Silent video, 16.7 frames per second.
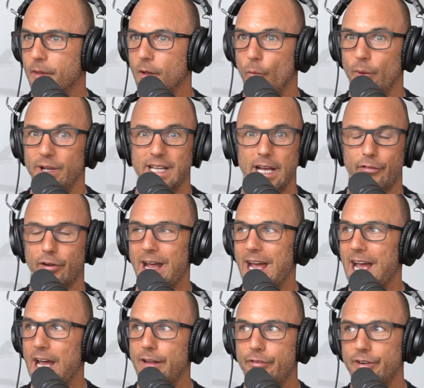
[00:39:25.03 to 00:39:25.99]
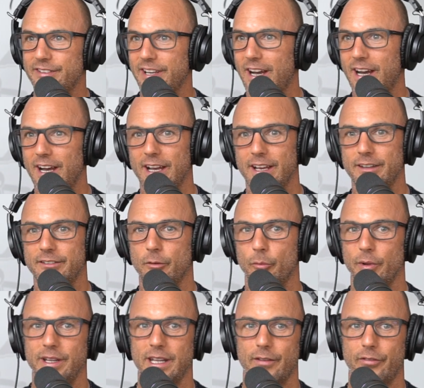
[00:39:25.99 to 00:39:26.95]
we never advertised,
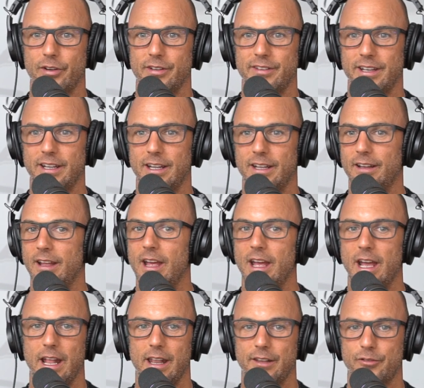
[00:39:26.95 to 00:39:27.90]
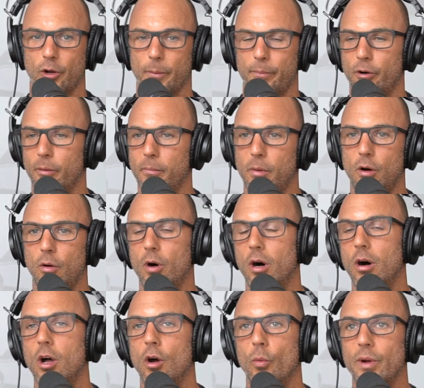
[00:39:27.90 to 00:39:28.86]
we never did any sort of promote.
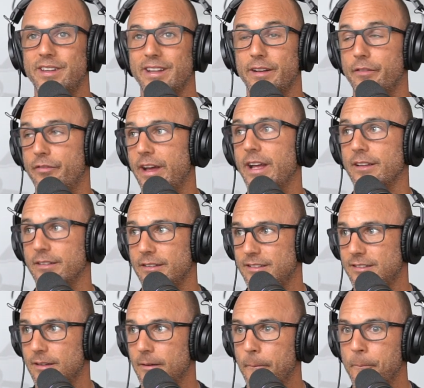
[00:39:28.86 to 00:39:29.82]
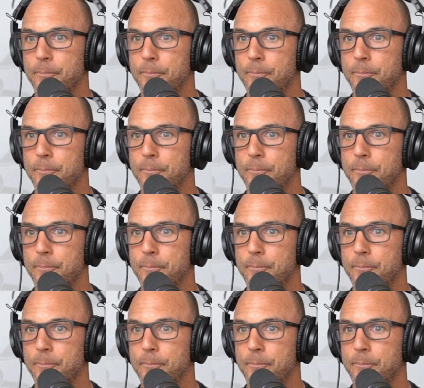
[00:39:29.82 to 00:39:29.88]
Well, we did events,